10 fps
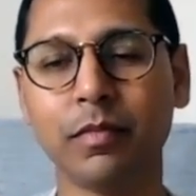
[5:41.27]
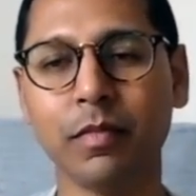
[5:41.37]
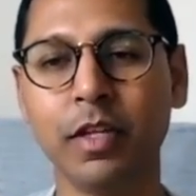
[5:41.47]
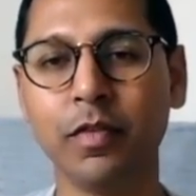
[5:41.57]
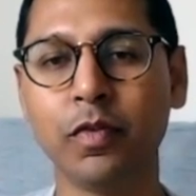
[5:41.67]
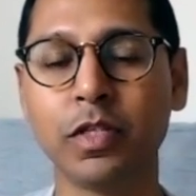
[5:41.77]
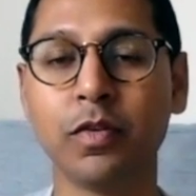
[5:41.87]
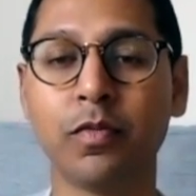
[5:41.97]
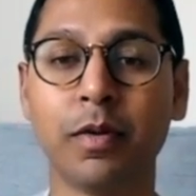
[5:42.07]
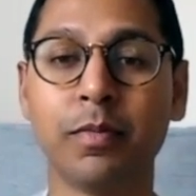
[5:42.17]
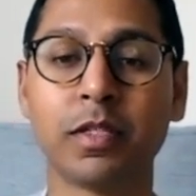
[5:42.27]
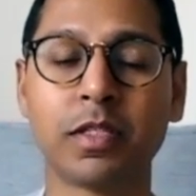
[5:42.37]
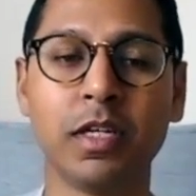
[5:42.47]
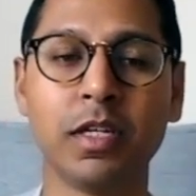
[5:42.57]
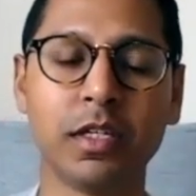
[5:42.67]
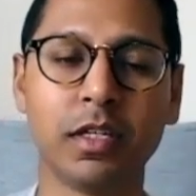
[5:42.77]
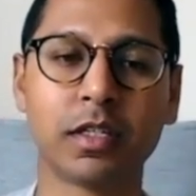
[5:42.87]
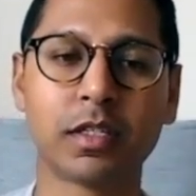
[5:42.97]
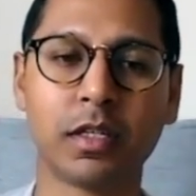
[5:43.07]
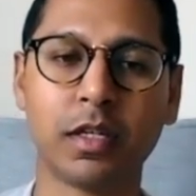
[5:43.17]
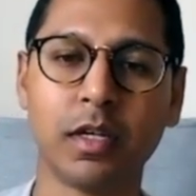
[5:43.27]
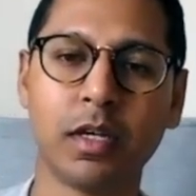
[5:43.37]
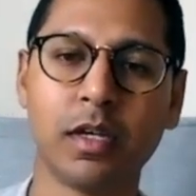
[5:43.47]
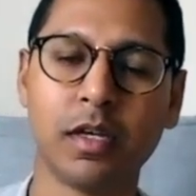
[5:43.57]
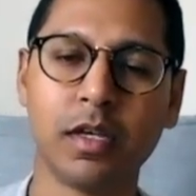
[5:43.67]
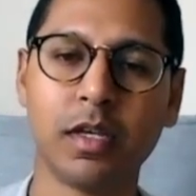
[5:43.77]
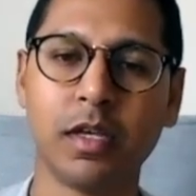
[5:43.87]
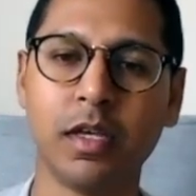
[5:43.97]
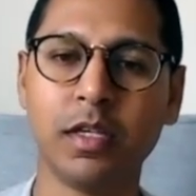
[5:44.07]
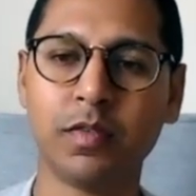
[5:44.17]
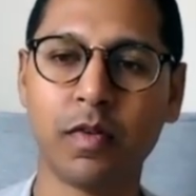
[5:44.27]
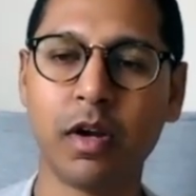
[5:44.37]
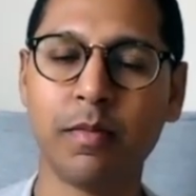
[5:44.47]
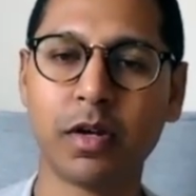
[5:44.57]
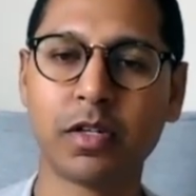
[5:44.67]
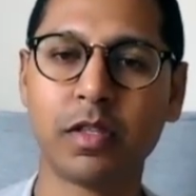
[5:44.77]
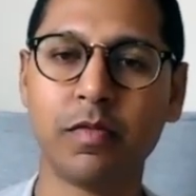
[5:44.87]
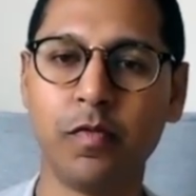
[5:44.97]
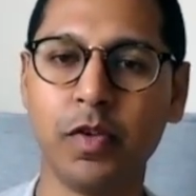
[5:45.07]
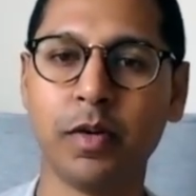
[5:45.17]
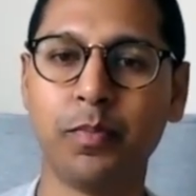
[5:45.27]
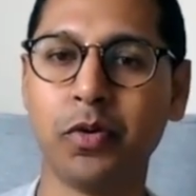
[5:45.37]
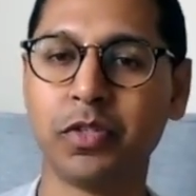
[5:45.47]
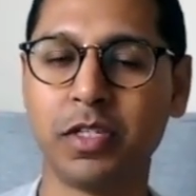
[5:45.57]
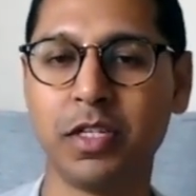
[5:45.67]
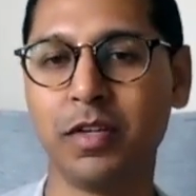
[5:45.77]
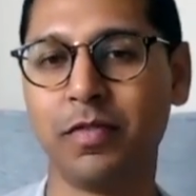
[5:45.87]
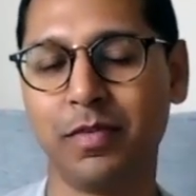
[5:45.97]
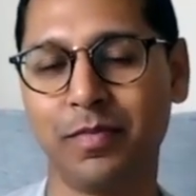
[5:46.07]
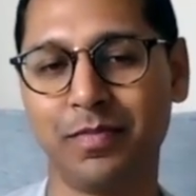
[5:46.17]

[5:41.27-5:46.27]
And if you see Ramana's teachings, he's very much the via positiva.